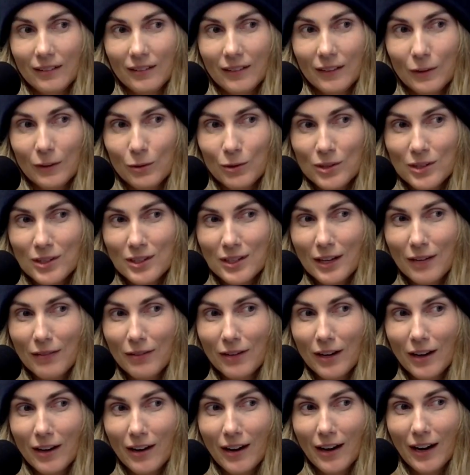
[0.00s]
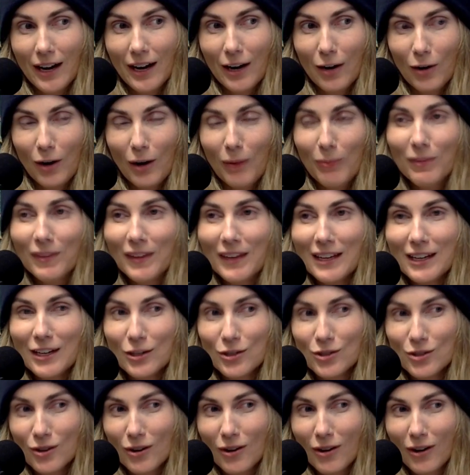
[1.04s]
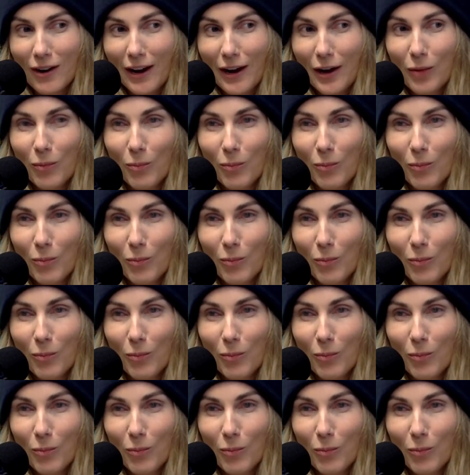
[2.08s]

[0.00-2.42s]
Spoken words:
There were 7, and I can't. I mean, the years are all kind of.